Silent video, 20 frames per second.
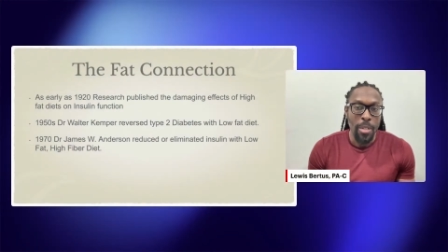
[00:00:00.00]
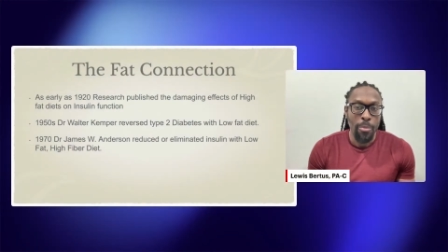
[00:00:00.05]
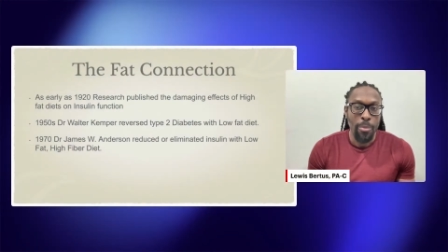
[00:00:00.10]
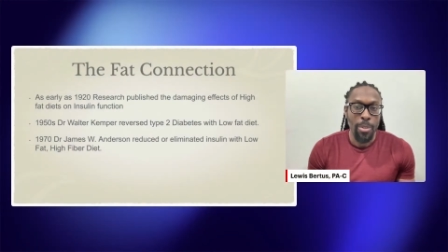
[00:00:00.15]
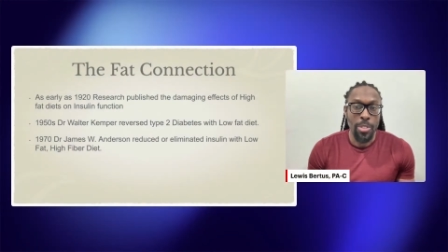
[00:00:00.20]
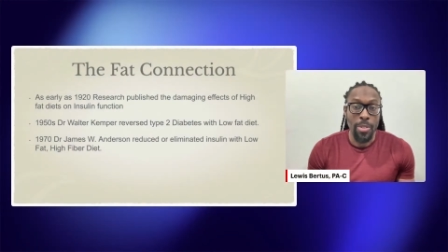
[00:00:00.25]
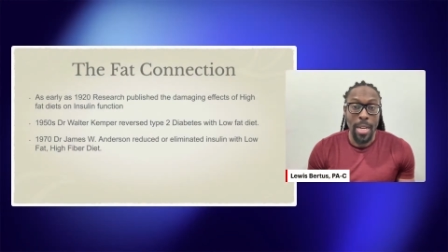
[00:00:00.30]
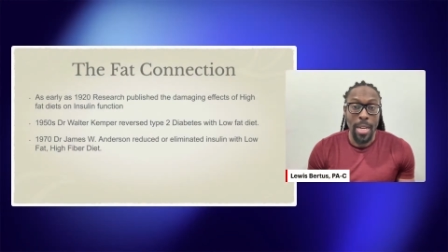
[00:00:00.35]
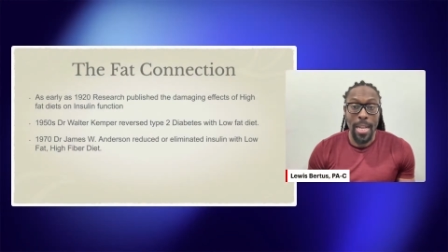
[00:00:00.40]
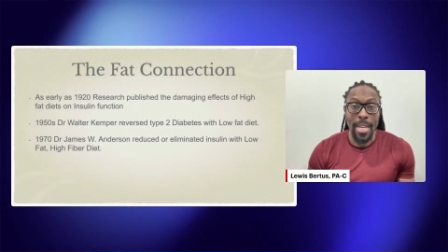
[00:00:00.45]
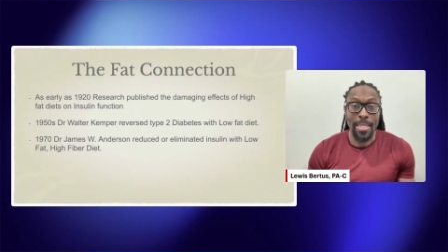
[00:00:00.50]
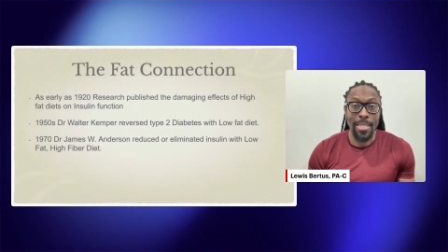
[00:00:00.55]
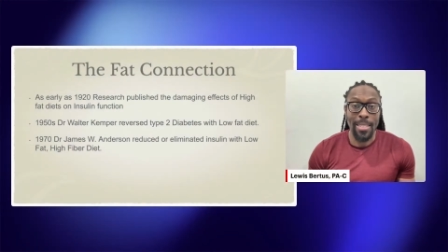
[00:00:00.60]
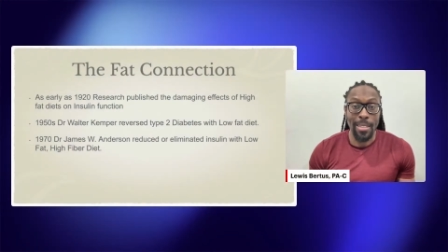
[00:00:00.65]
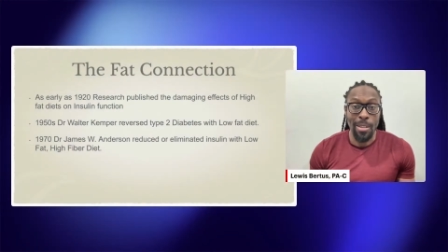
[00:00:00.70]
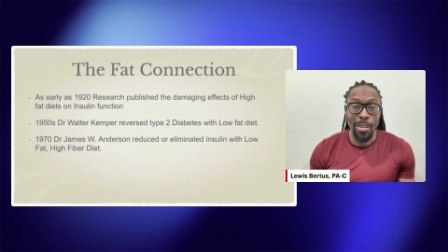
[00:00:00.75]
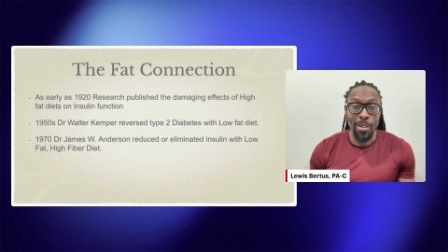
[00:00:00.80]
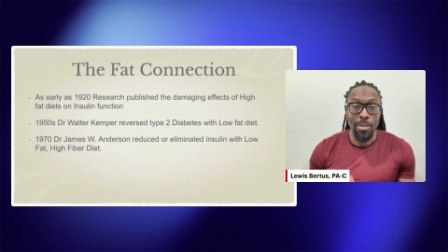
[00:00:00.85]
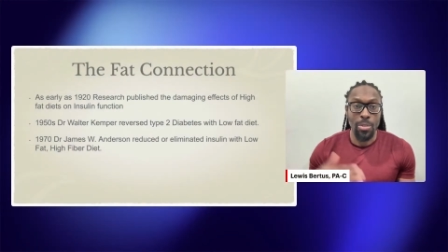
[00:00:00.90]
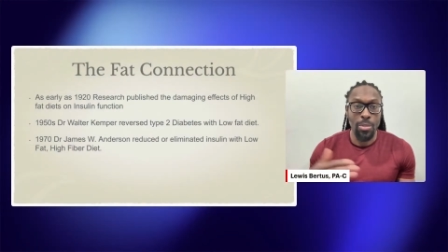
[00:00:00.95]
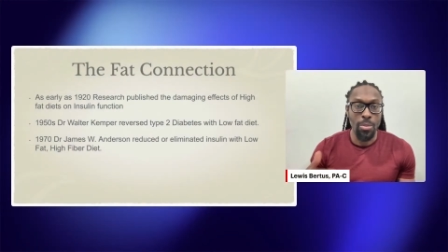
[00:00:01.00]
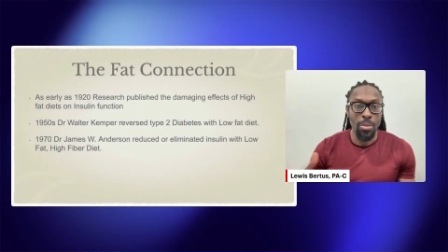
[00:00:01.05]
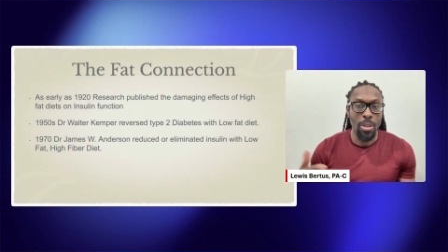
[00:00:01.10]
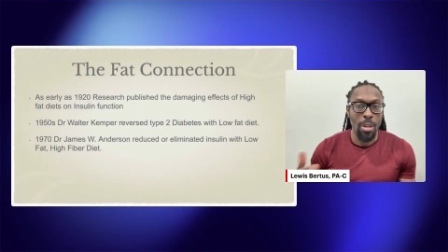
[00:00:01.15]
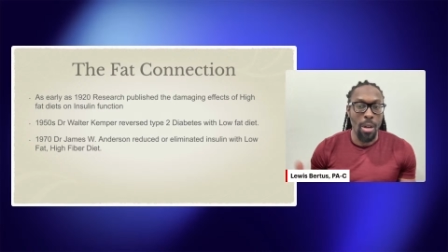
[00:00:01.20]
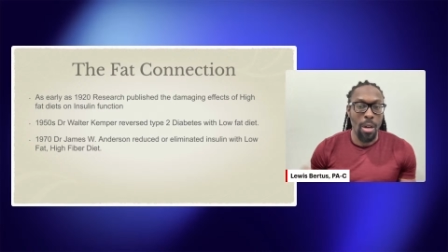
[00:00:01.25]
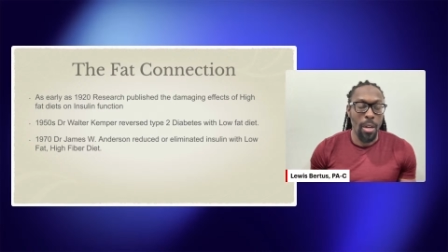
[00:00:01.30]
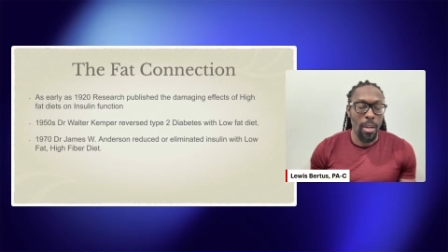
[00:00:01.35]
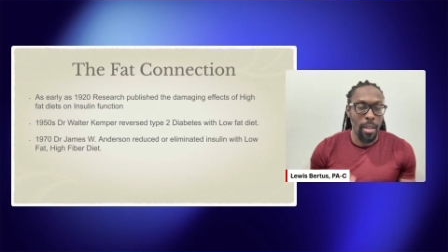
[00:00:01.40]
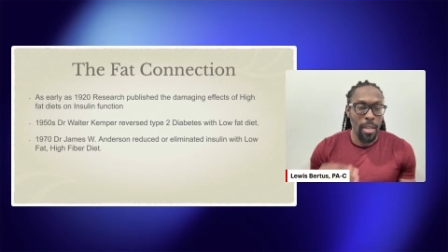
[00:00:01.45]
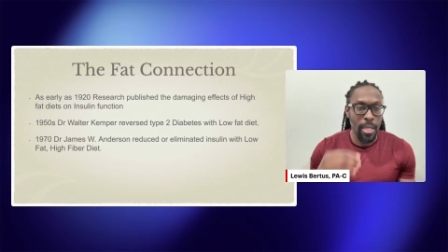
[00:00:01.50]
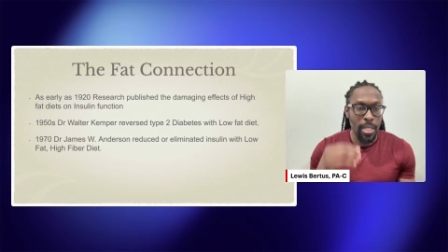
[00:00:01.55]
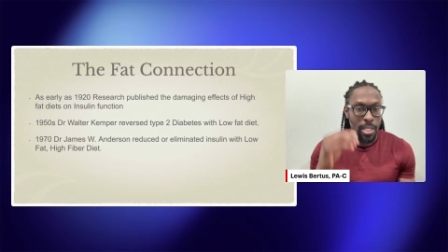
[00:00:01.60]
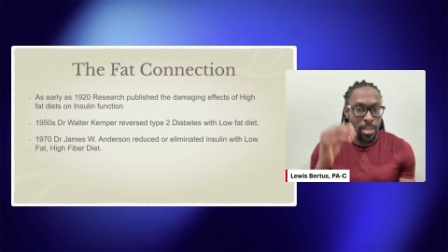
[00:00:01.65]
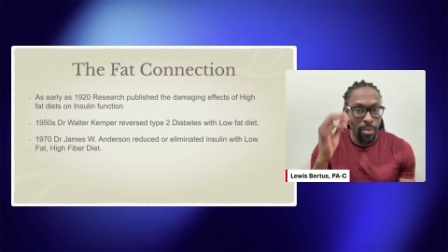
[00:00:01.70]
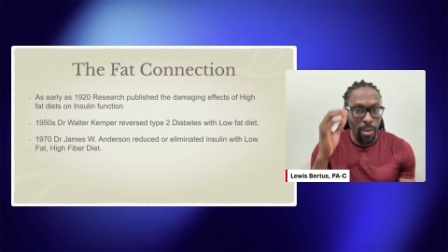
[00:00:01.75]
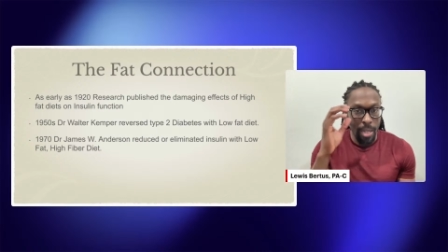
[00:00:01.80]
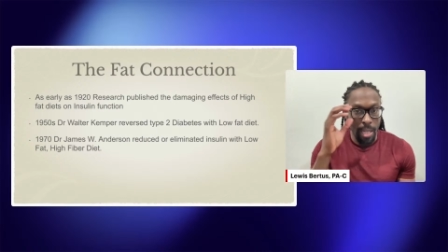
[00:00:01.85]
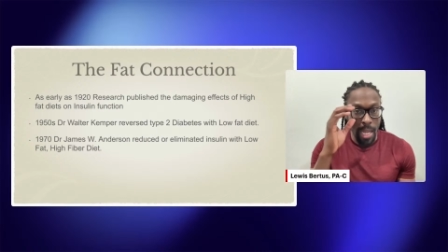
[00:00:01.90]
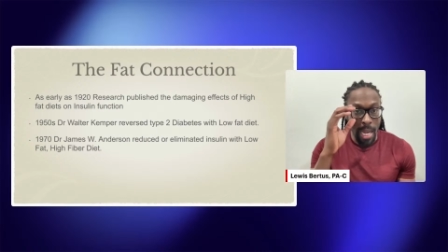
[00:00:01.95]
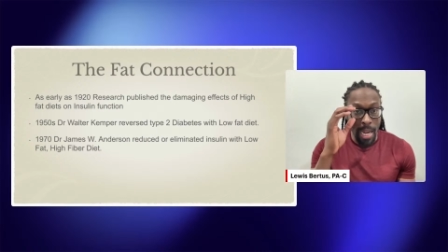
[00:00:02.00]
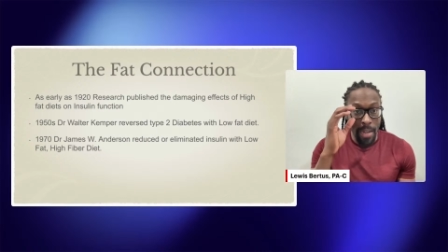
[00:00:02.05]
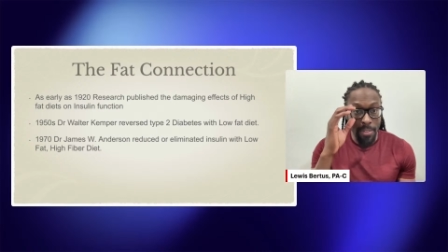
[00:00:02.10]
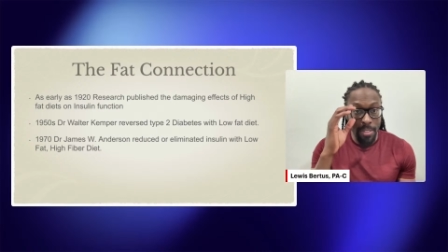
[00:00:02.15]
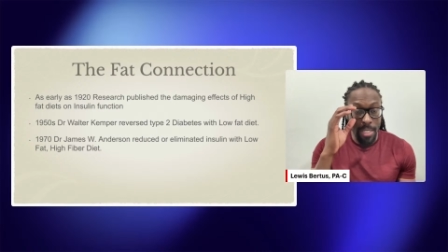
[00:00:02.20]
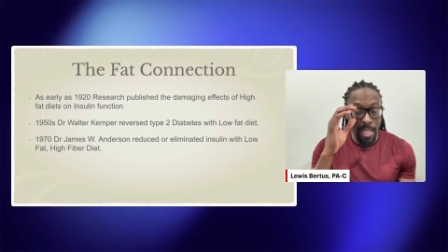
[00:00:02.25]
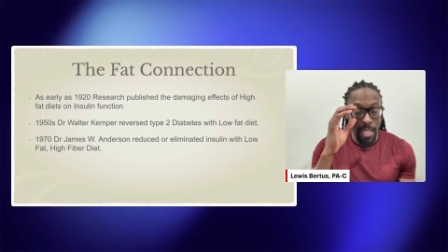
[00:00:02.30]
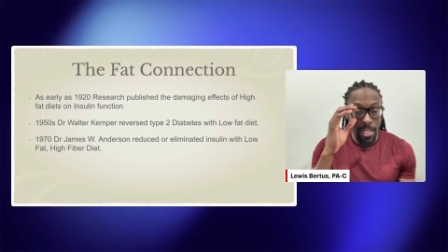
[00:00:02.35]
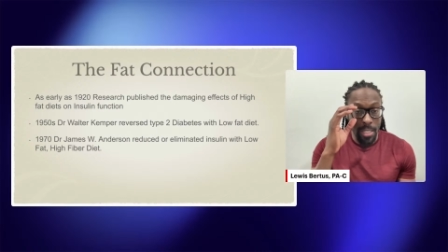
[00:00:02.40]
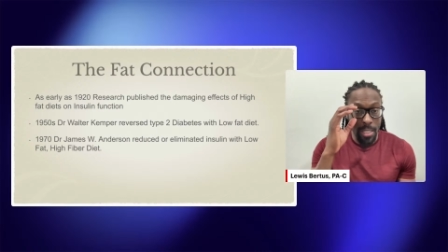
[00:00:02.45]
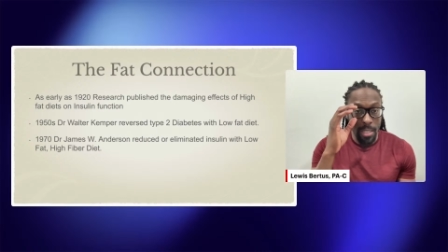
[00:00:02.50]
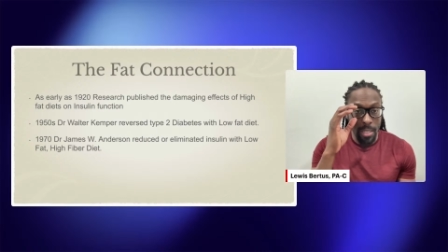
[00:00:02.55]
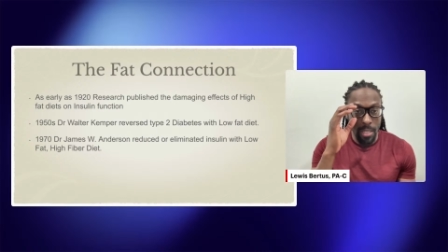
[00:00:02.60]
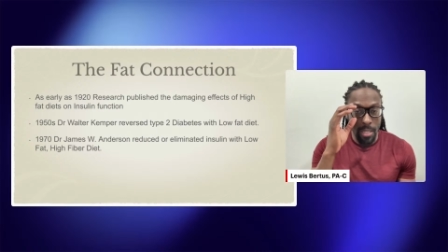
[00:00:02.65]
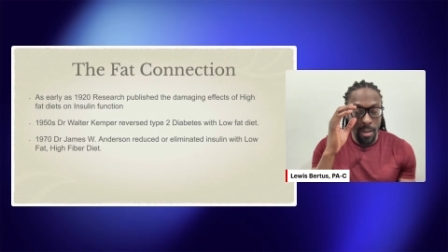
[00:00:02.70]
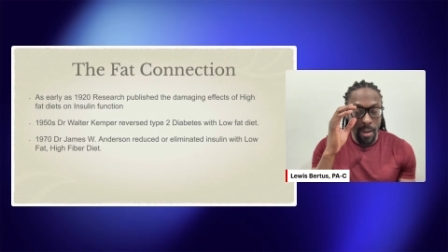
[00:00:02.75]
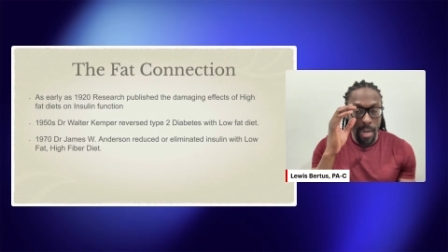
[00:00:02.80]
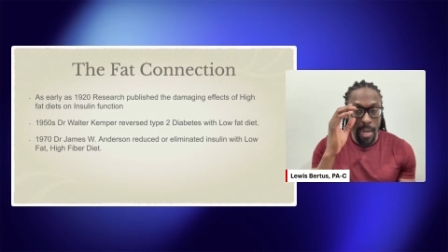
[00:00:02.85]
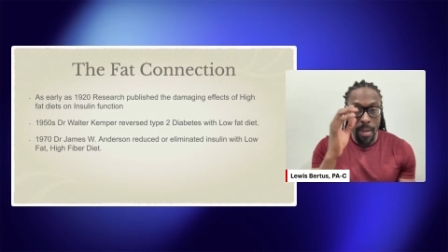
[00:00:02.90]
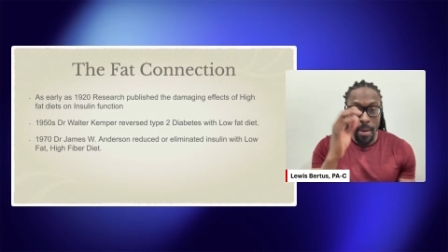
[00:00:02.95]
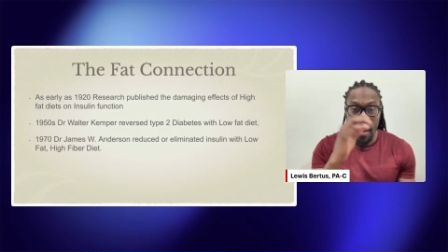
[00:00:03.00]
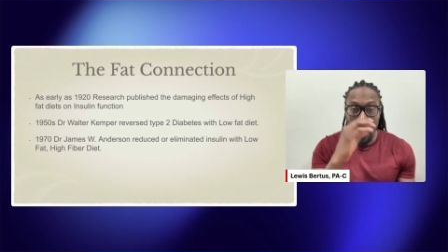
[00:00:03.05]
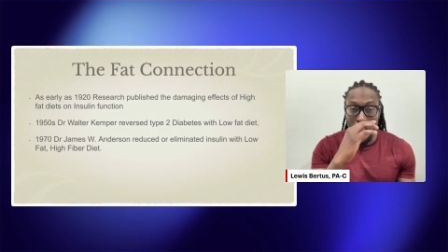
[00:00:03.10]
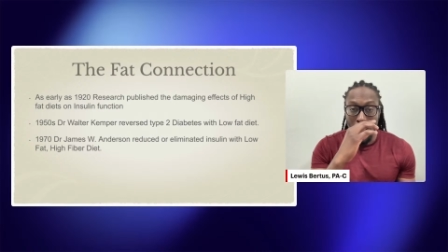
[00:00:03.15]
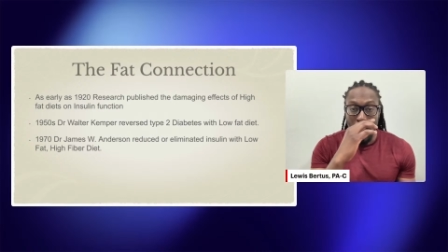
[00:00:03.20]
We try not to go too long into our live sessions. All right.